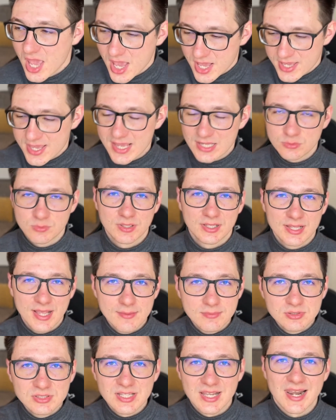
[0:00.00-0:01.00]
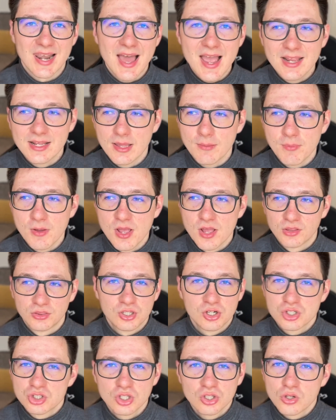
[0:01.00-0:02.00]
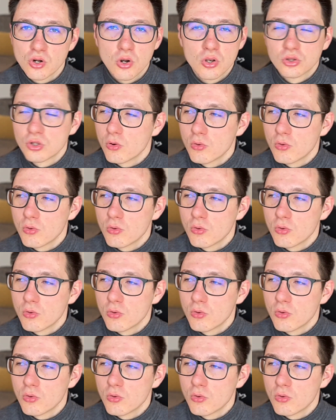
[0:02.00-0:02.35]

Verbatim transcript: Yes, when it comes to the lineup, there's no